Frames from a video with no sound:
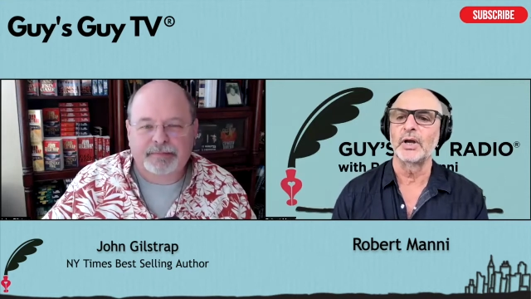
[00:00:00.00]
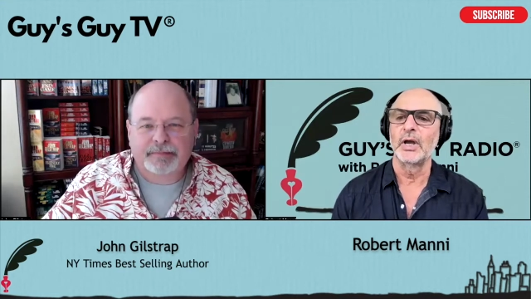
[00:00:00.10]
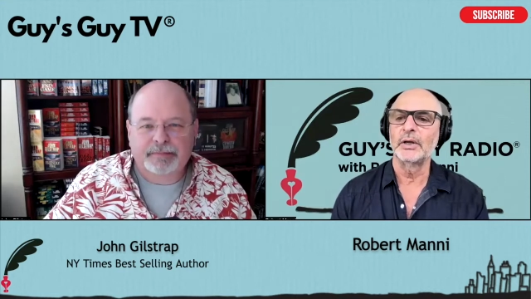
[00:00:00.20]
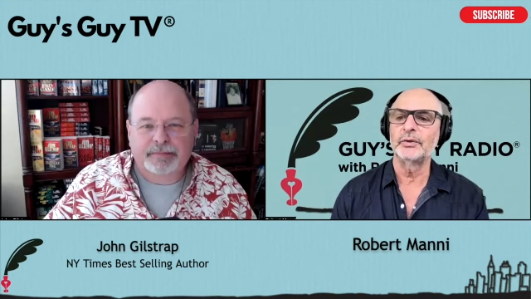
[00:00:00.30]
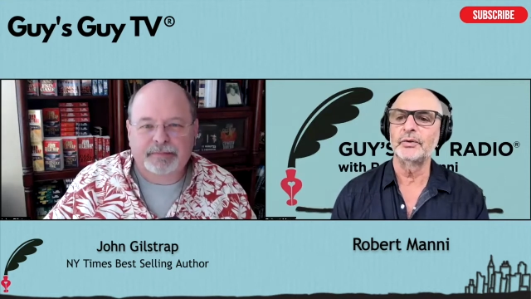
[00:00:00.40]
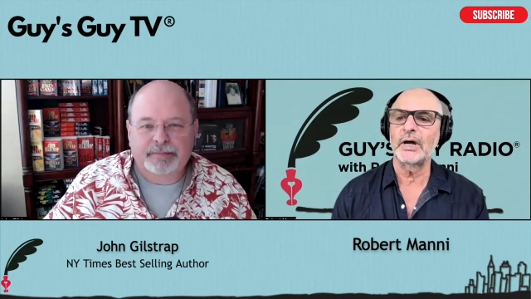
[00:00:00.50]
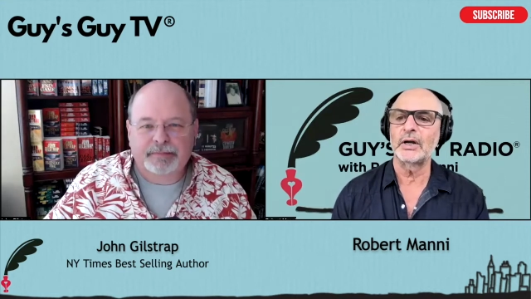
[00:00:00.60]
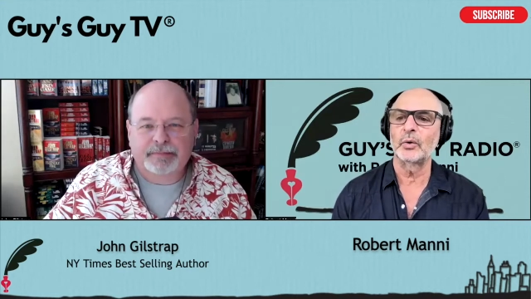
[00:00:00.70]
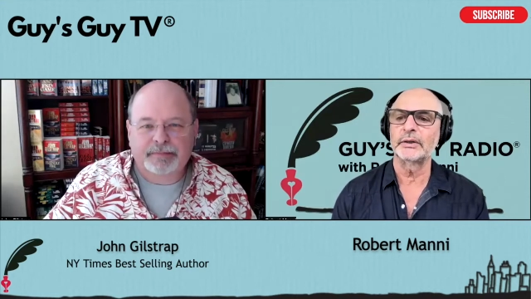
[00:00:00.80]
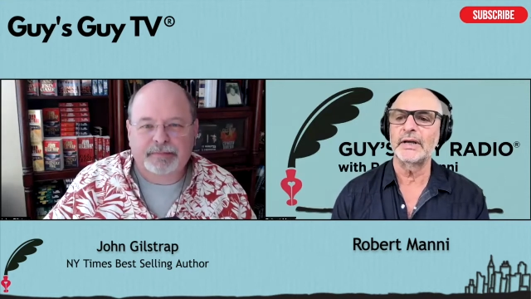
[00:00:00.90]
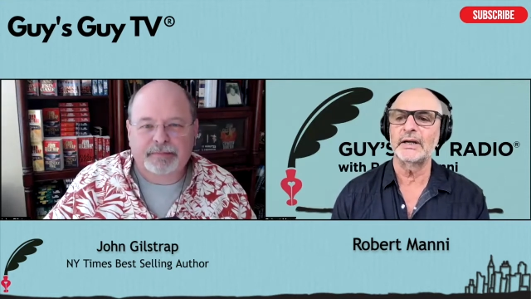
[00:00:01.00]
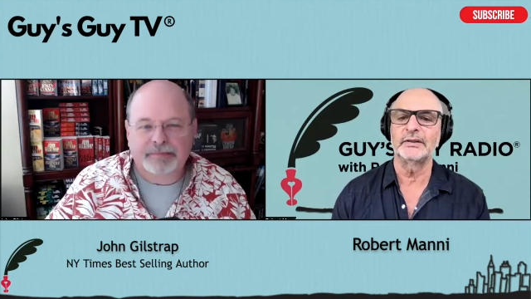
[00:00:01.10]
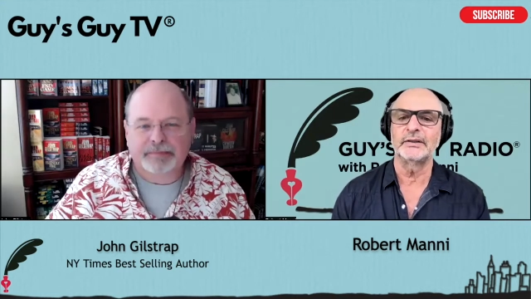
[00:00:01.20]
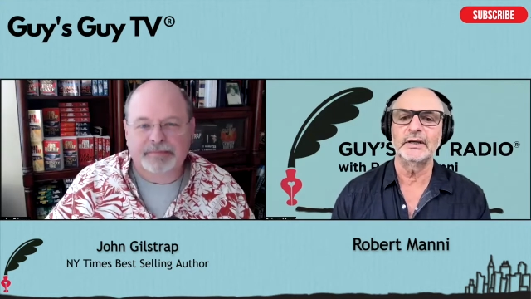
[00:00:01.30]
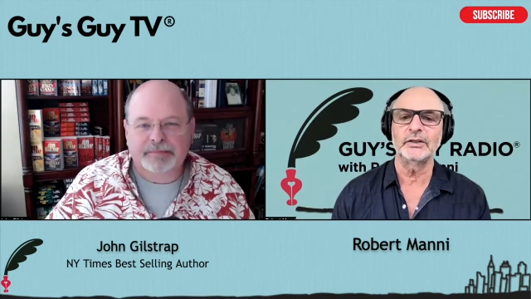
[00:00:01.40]
Speaker 1: You not only had a
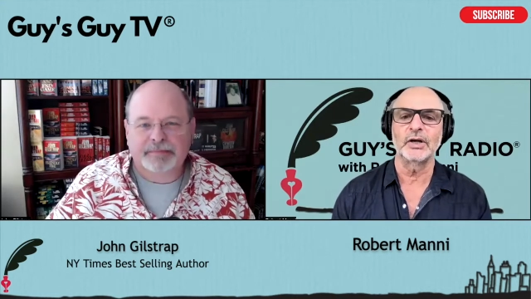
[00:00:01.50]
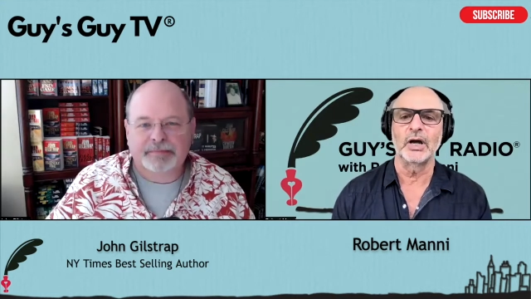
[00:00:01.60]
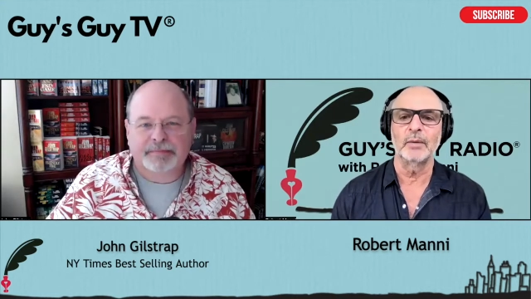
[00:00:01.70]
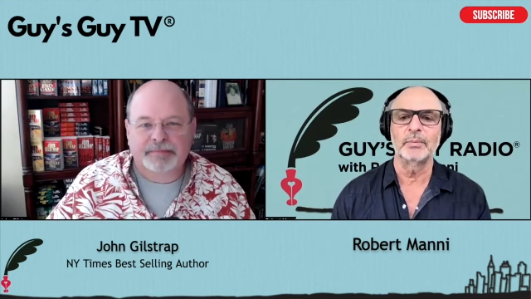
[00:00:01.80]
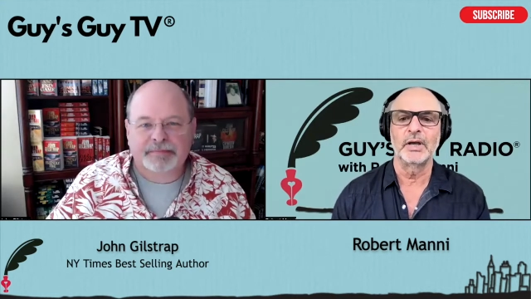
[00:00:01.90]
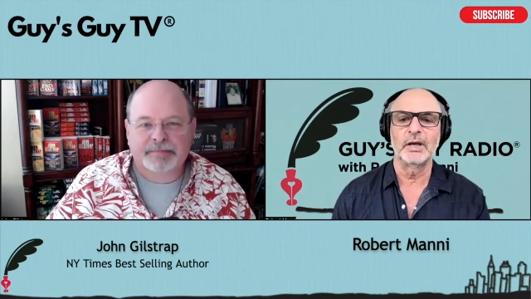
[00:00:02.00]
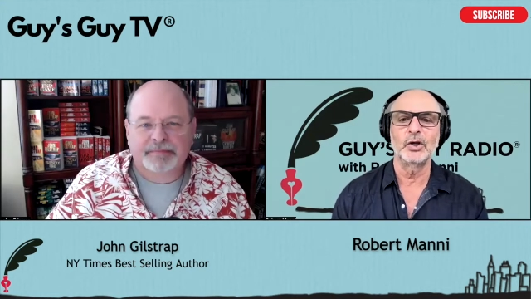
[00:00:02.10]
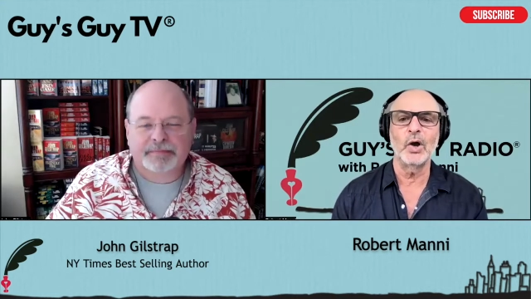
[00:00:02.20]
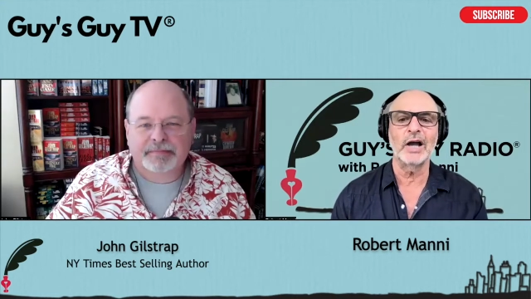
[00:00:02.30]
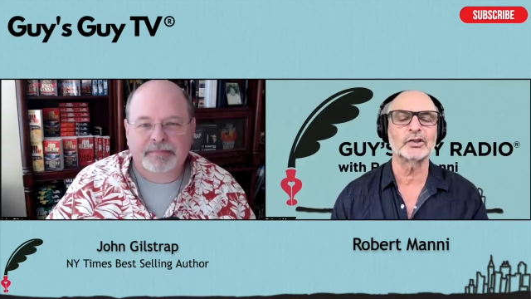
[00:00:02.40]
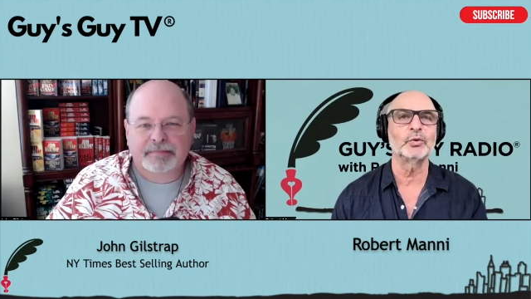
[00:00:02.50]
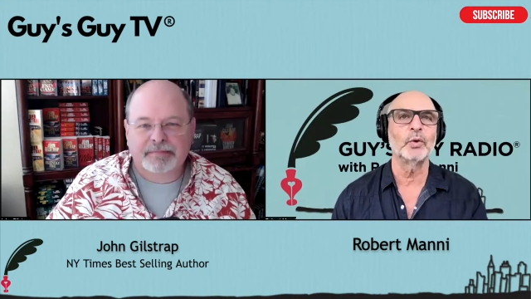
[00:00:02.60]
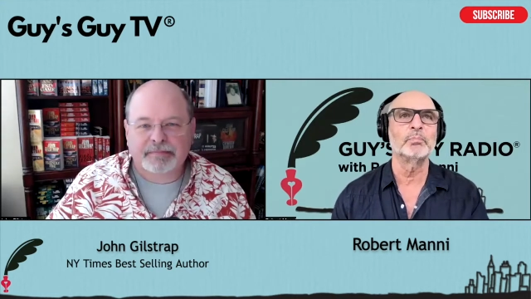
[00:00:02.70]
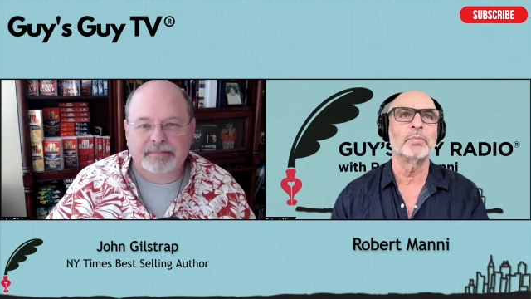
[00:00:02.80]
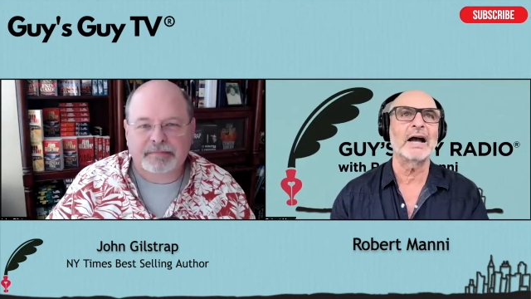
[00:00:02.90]
day job, you actually
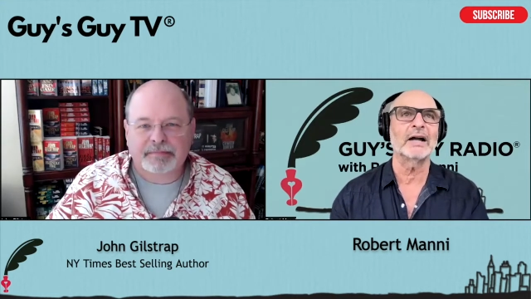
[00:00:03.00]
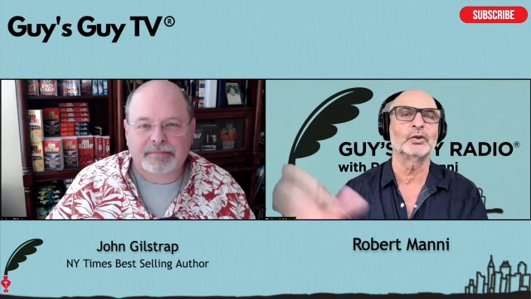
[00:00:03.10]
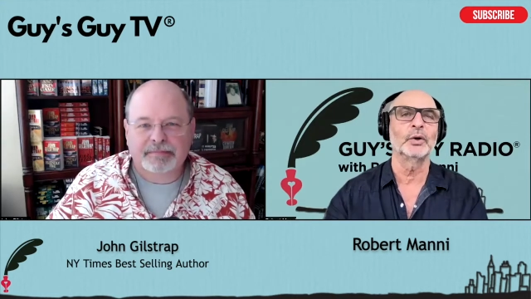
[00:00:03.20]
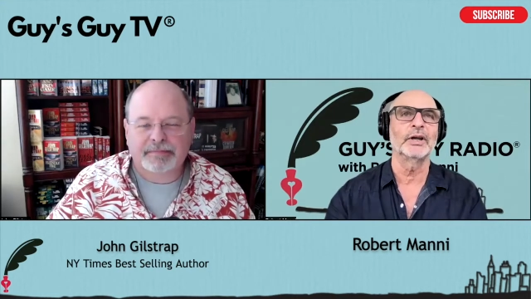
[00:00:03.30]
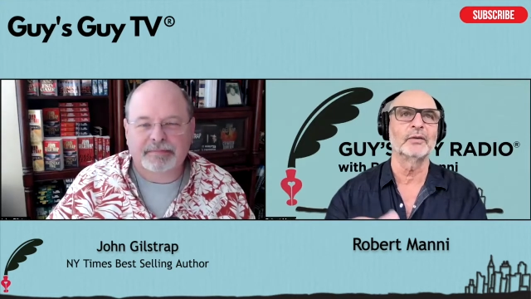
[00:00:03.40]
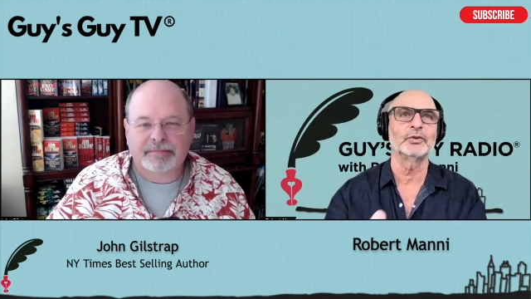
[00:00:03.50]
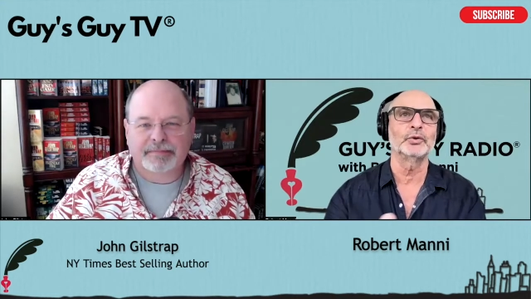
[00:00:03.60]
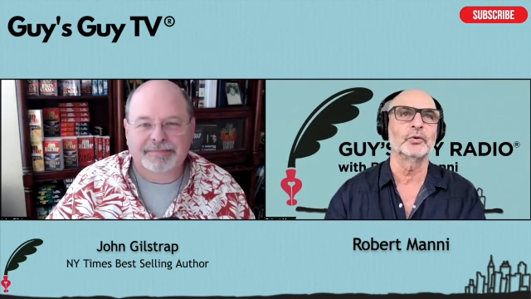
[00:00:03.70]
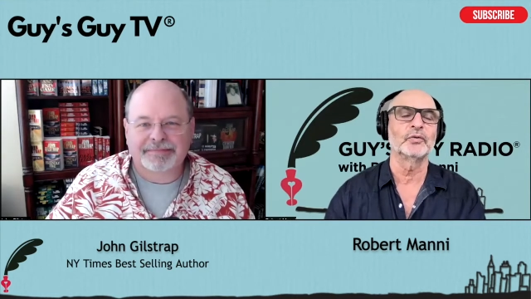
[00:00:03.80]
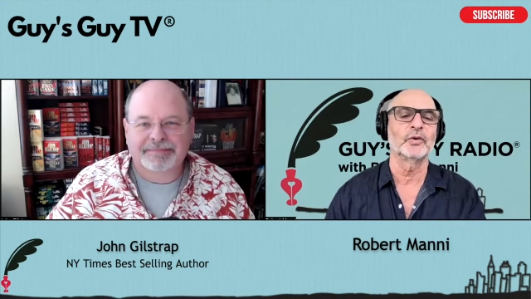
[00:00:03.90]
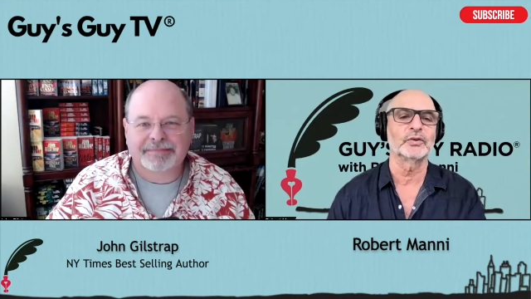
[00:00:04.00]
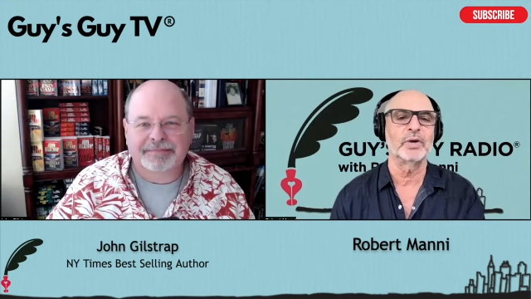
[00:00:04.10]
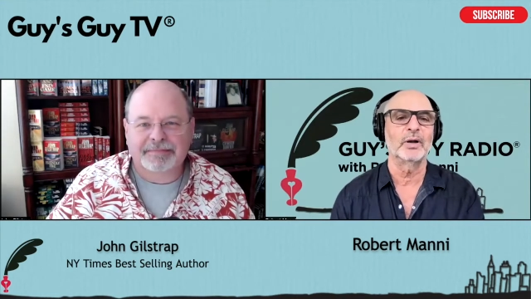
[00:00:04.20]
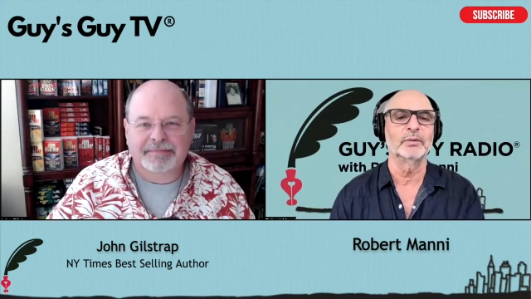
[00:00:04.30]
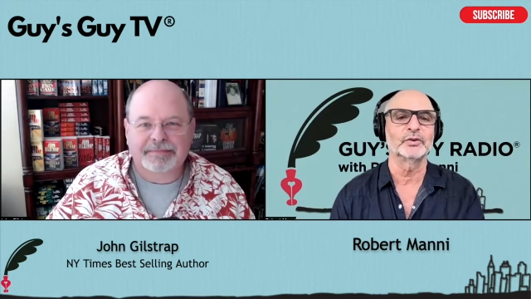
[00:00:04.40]
went back to it after you were first
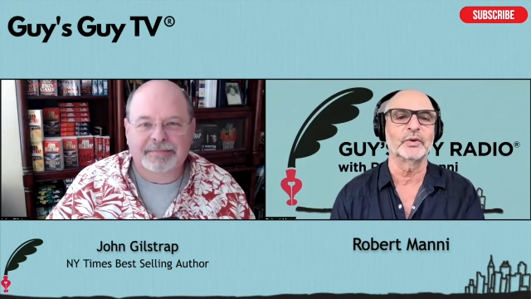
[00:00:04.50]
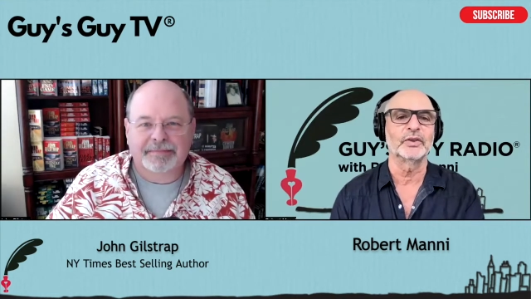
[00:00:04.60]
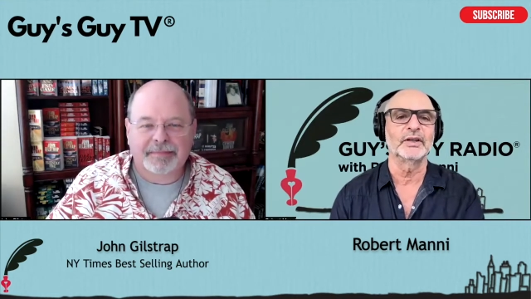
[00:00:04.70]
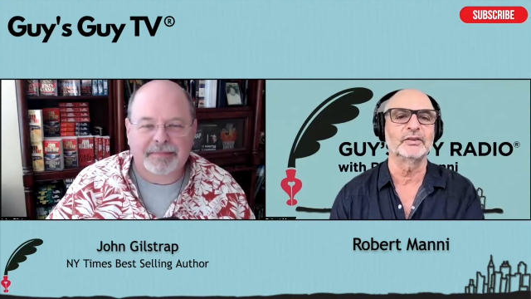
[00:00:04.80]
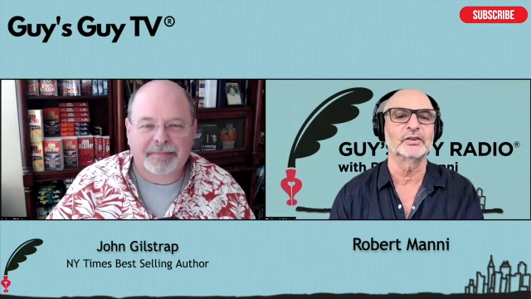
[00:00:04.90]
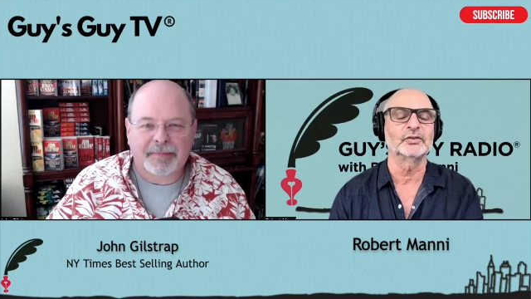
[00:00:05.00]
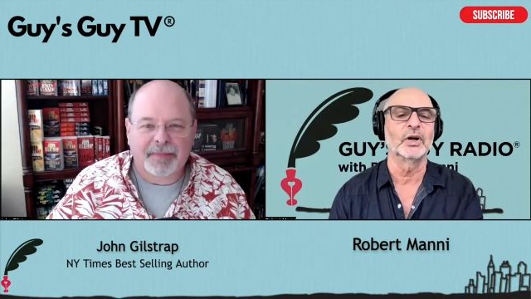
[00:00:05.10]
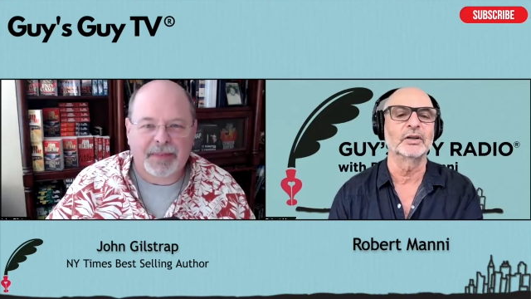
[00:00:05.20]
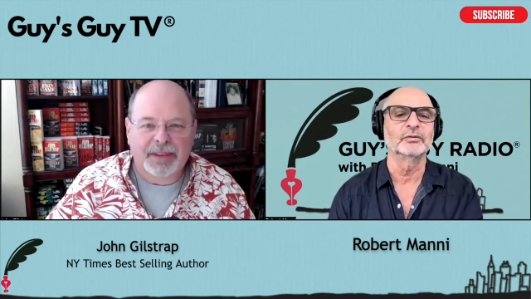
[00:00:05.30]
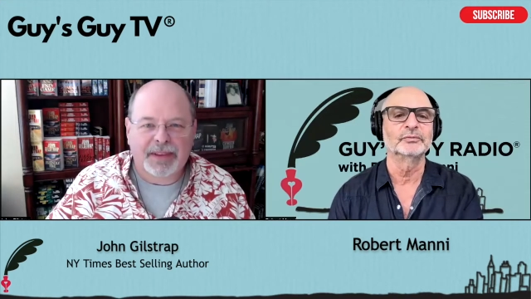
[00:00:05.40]
published with Nathan's Run.